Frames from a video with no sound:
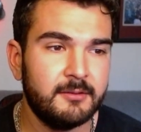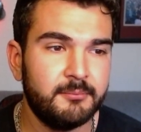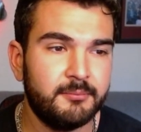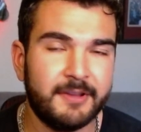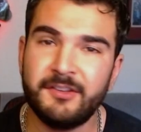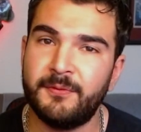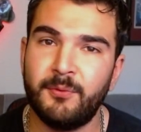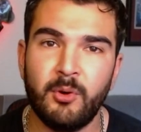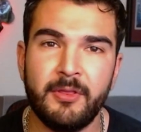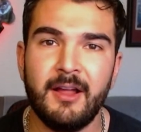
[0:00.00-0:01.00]
But that's your
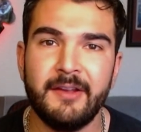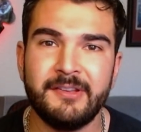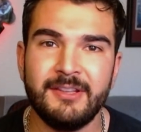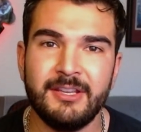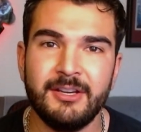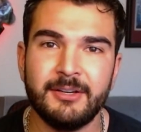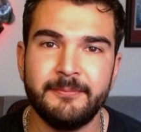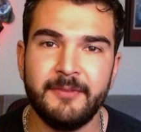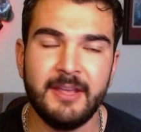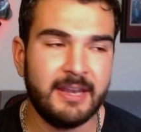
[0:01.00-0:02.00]
fourth loss of the year.
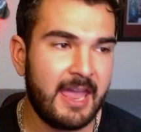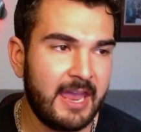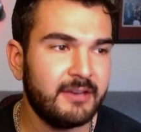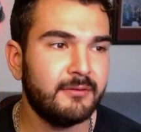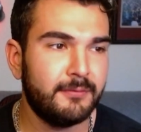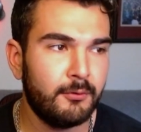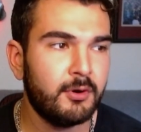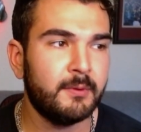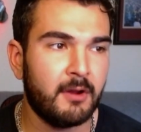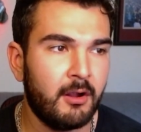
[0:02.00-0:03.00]
And 8-4
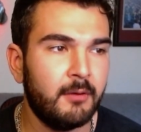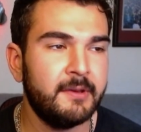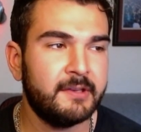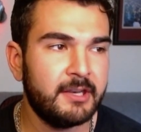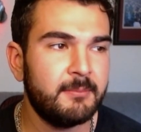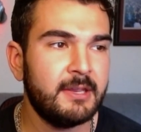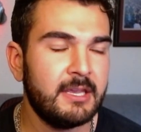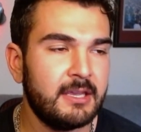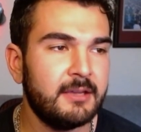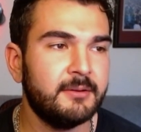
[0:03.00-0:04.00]
was always going to
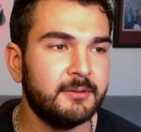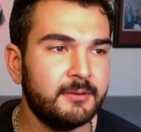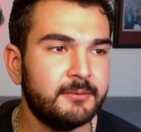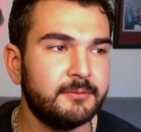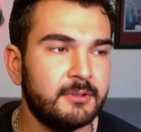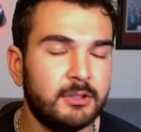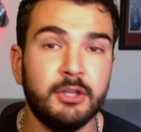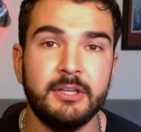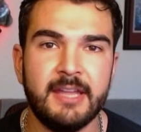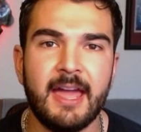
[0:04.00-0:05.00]
be
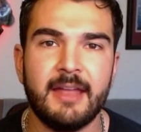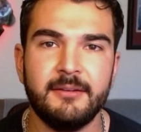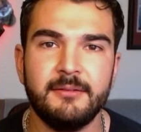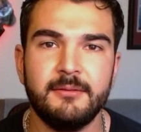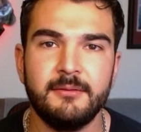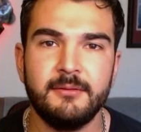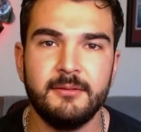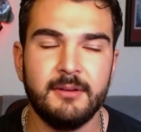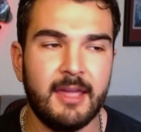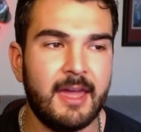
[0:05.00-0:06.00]
looked at
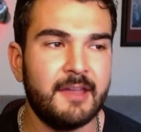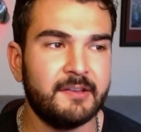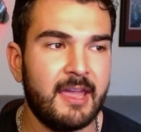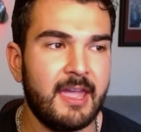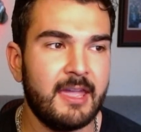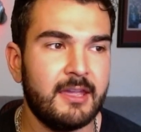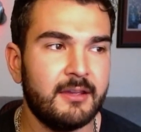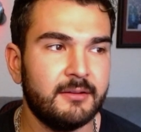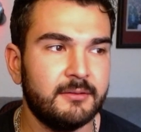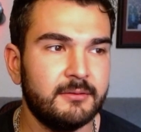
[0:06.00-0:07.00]
as a
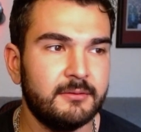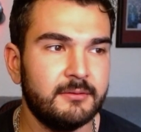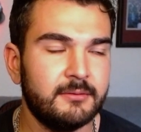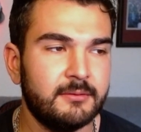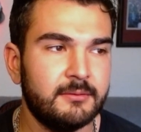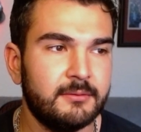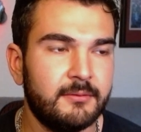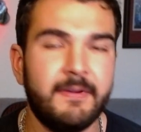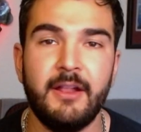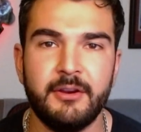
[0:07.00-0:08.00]

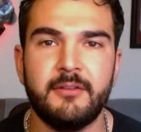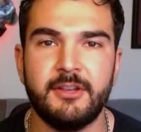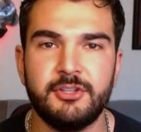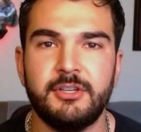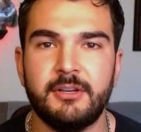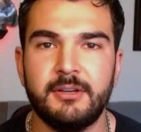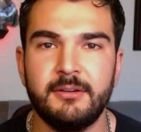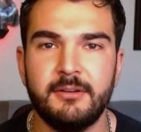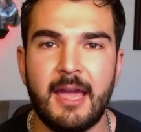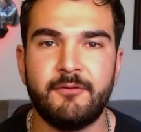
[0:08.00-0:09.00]
failure this year.
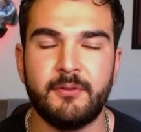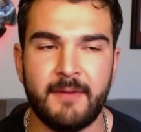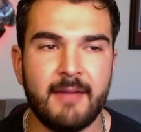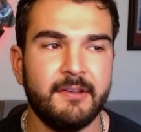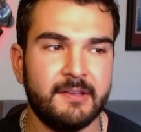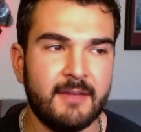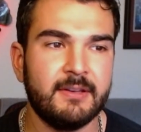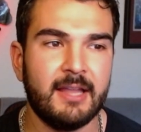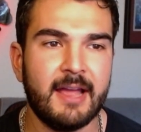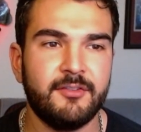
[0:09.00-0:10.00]
After 5-7
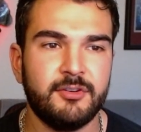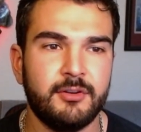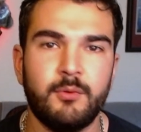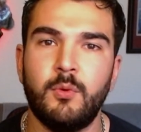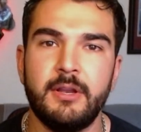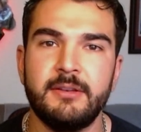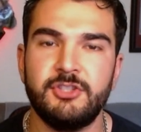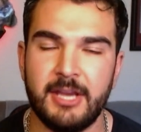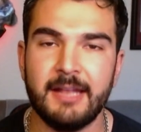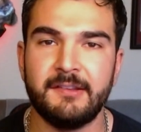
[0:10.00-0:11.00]
last year, your one
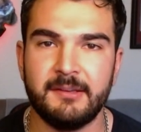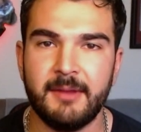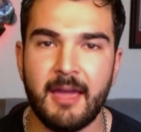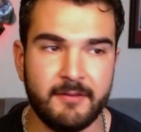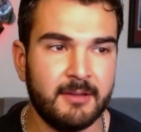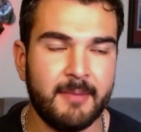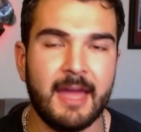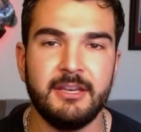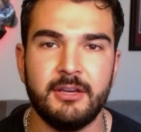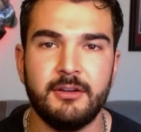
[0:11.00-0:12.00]
chance at having a bad year.